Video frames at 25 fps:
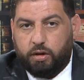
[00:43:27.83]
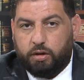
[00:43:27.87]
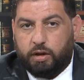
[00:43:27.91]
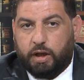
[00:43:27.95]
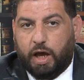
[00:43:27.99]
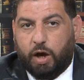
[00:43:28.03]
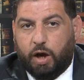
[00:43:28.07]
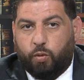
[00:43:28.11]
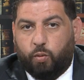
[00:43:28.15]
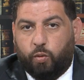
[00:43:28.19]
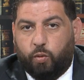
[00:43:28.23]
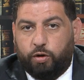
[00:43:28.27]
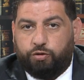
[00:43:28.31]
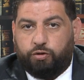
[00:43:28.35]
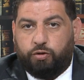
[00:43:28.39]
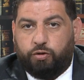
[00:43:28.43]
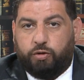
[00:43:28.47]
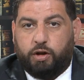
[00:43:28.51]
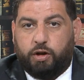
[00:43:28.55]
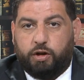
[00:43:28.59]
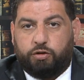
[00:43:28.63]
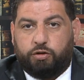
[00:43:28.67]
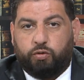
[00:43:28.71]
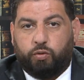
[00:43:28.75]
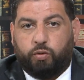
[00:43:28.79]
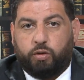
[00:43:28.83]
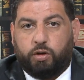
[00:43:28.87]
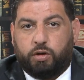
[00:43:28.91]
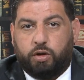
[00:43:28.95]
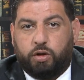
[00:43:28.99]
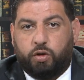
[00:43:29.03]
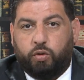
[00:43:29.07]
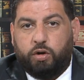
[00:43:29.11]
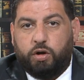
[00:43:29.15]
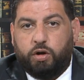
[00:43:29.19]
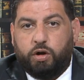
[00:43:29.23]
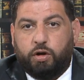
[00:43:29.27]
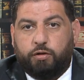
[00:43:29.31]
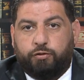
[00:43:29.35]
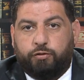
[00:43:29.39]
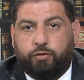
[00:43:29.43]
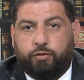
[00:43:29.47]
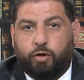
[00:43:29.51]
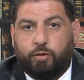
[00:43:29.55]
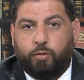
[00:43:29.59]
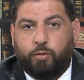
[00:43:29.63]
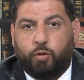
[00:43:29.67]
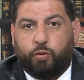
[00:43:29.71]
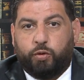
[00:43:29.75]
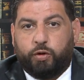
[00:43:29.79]
Now, what you need to include in a
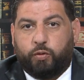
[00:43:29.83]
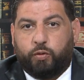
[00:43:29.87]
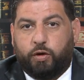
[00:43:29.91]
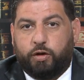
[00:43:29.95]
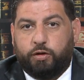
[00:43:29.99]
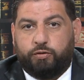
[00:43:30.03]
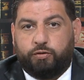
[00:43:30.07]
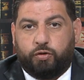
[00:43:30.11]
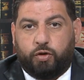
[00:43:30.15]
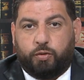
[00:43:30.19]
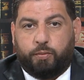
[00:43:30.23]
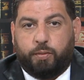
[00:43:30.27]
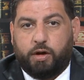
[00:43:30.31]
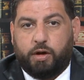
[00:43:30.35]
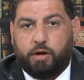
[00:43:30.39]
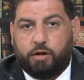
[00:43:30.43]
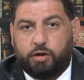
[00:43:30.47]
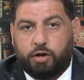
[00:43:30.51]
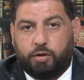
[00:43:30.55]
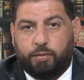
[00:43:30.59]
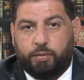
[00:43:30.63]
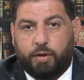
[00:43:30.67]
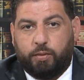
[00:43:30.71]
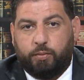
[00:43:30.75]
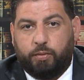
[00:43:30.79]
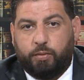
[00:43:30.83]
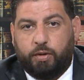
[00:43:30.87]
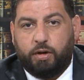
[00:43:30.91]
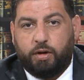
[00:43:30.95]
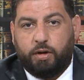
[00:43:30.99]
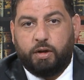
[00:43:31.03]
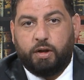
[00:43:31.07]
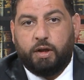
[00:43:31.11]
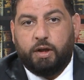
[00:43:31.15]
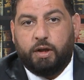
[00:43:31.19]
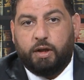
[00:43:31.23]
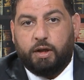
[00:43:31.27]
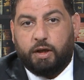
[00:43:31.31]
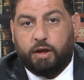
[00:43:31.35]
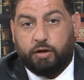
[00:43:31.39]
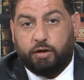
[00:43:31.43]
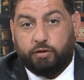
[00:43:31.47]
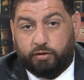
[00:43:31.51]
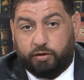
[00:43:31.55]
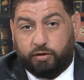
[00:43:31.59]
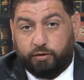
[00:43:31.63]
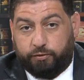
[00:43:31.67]
formal request for a penalty abatement is